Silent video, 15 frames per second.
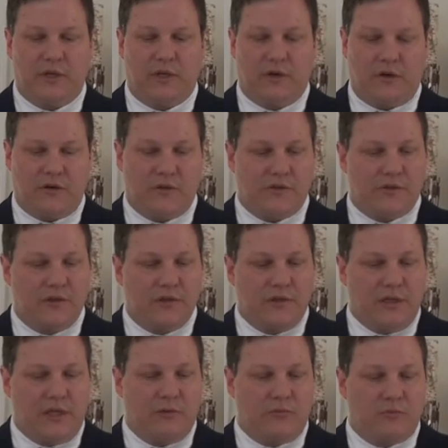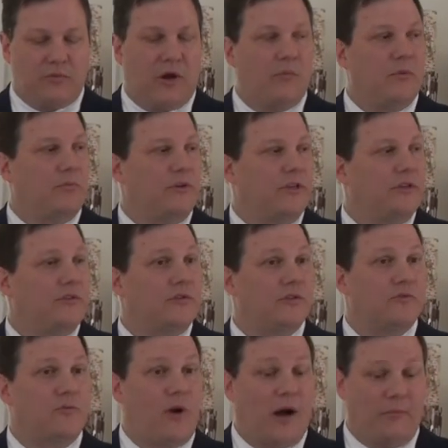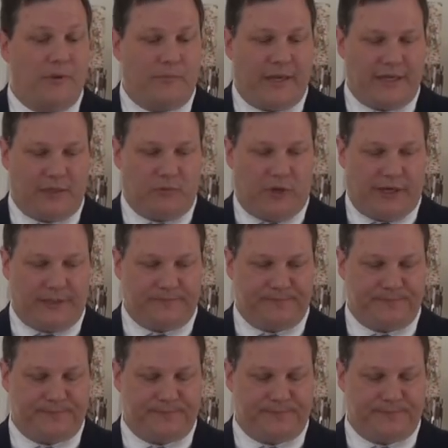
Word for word: because he would probably just rob him anyway.